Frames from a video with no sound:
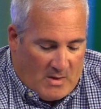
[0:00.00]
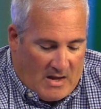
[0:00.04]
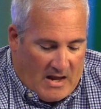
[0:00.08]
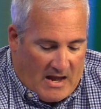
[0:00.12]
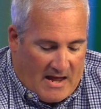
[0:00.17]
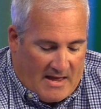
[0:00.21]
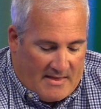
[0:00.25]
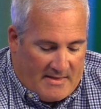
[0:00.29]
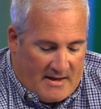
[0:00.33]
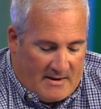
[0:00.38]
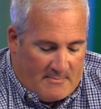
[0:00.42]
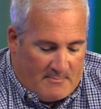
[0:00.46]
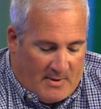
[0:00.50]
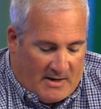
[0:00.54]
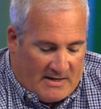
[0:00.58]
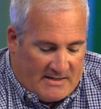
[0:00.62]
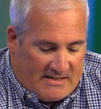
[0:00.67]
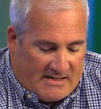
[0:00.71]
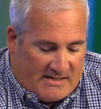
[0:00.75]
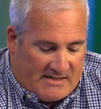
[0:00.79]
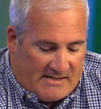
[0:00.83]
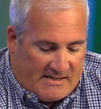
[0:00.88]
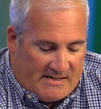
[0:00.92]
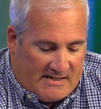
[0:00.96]
And then
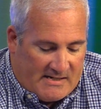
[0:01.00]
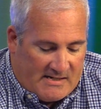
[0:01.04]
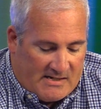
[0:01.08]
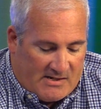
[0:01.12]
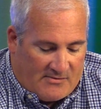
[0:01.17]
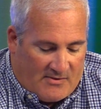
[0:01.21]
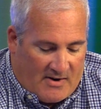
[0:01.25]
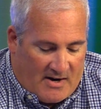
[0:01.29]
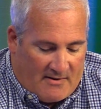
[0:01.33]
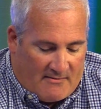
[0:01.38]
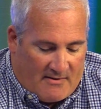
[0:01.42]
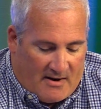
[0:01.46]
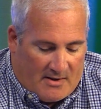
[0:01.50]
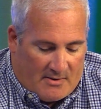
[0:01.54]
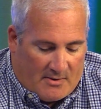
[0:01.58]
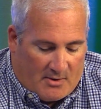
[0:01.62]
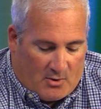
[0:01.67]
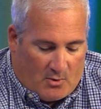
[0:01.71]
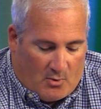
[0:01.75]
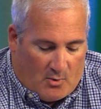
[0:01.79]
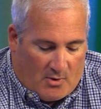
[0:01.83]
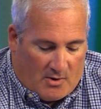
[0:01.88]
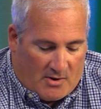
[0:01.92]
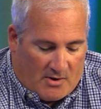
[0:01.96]
budget season's right around the
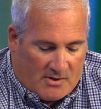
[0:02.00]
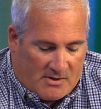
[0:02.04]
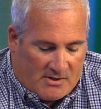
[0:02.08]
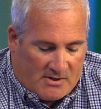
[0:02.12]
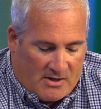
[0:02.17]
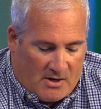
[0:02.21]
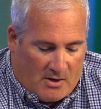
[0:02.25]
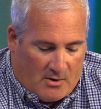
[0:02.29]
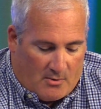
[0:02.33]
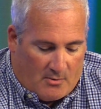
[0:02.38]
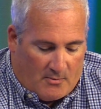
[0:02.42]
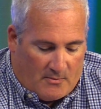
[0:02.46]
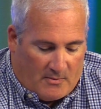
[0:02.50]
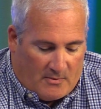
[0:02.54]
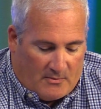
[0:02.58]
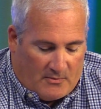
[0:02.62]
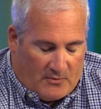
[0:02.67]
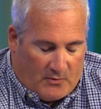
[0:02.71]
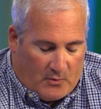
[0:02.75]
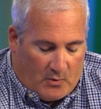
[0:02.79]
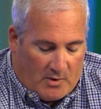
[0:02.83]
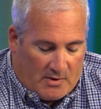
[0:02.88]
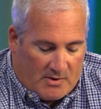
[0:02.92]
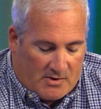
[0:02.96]
corner. So
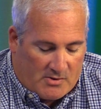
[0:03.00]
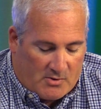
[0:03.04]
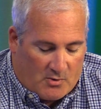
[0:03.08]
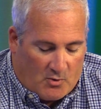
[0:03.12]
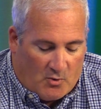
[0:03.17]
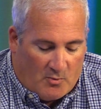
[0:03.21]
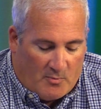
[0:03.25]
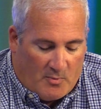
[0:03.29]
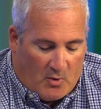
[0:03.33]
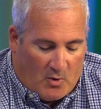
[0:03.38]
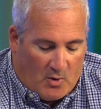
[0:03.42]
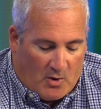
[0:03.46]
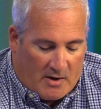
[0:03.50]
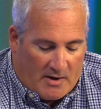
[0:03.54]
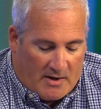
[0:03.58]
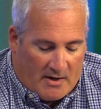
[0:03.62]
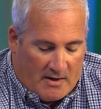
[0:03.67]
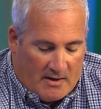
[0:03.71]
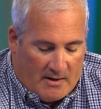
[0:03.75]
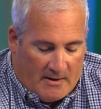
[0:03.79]
for the school board,